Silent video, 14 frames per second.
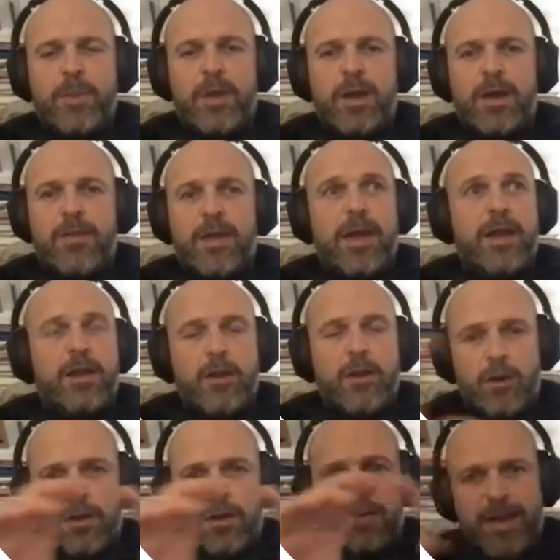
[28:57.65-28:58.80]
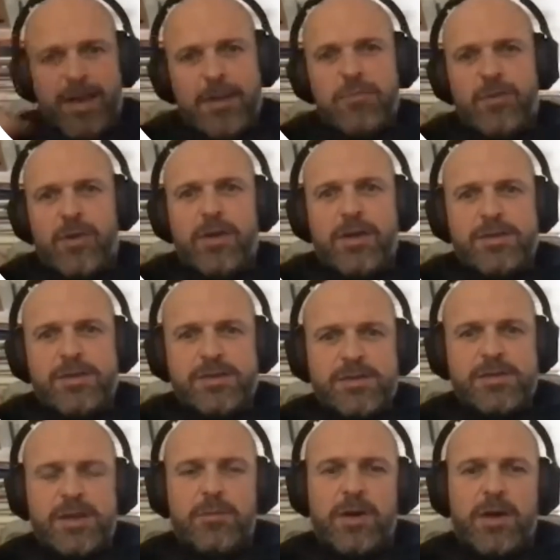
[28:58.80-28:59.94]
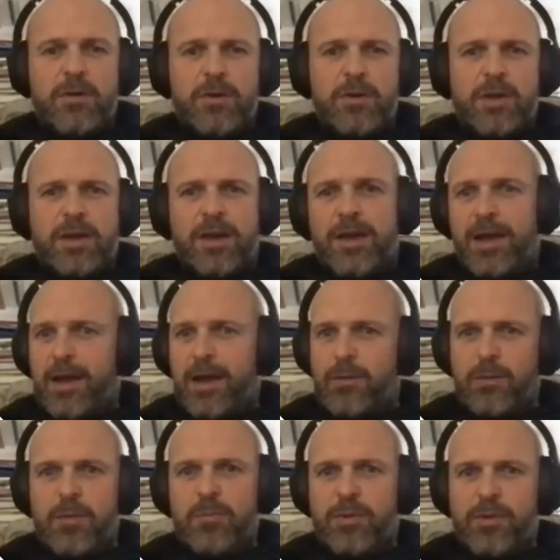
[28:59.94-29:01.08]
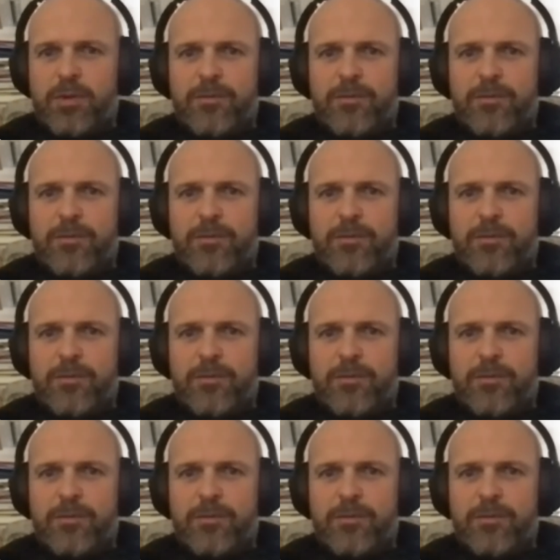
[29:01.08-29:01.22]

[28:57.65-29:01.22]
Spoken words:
and then look at the app journeys and say, right, okay, how do we improve